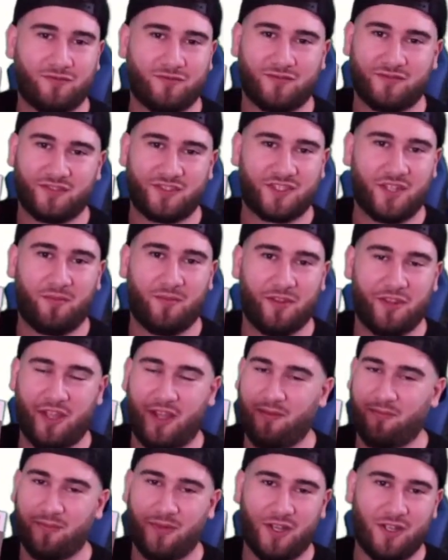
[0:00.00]
some of them,
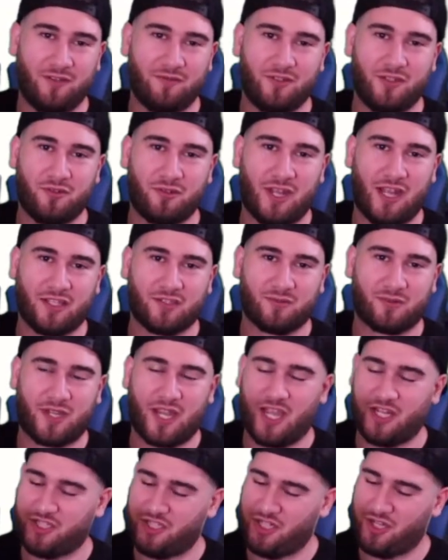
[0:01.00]
but you guys will catch
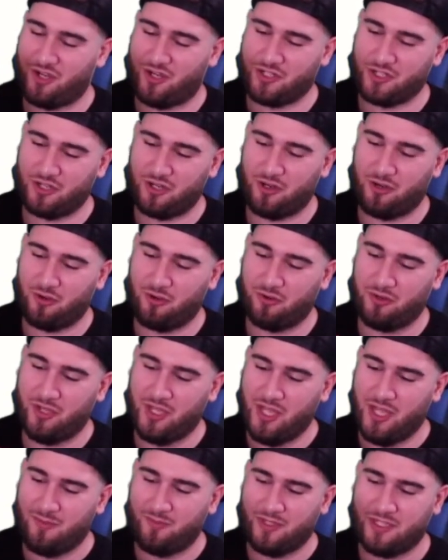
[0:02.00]
it on your own.
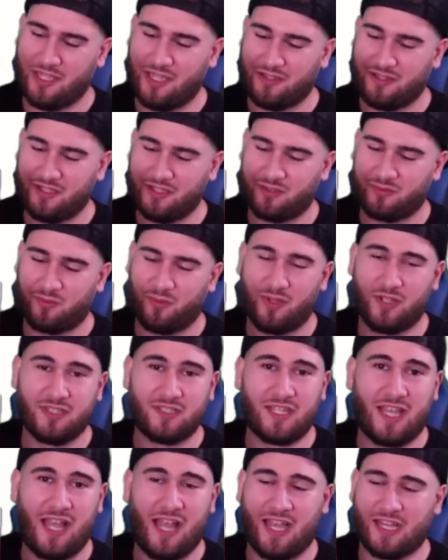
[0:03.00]
But yeah, this was
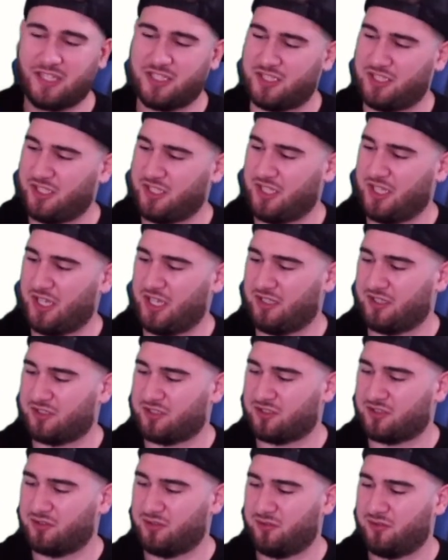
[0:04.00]
actually an
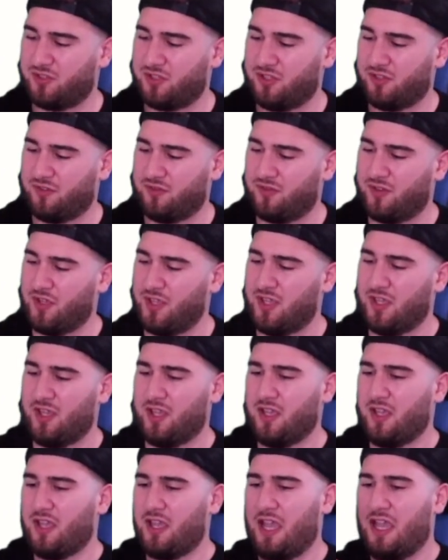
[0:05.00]
exclusive.
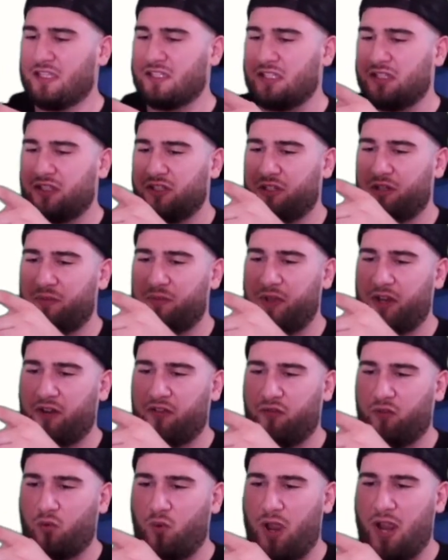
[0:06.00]
It has a little bit of
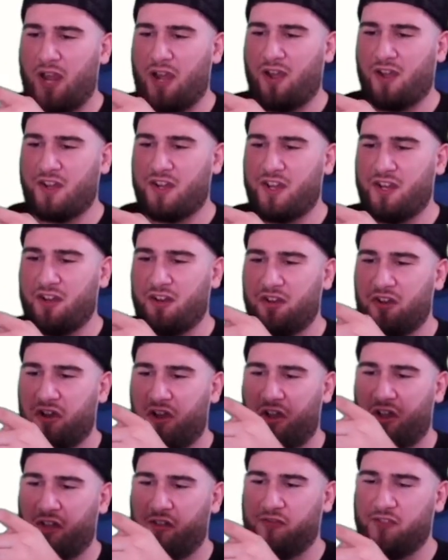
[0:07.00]
wear here
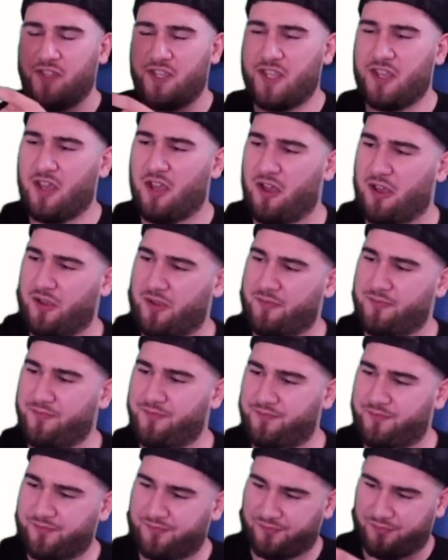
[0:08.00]
on the um,
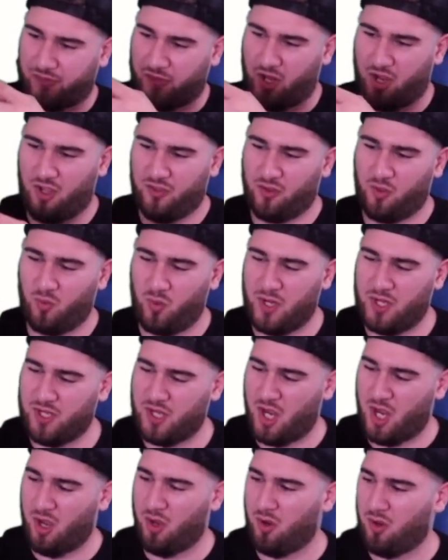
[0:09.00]
on the
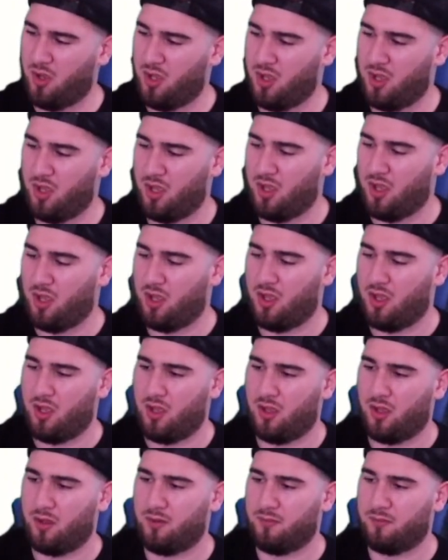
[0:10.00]
window,
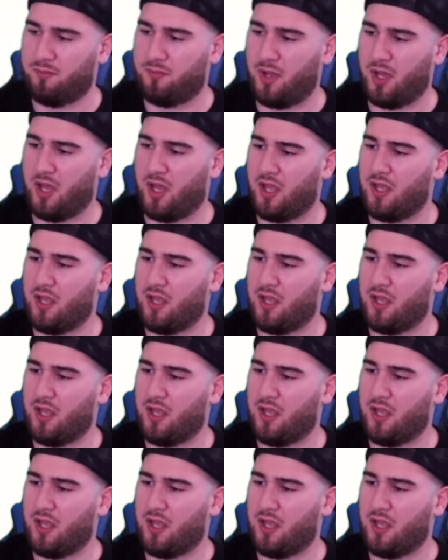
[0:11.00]
but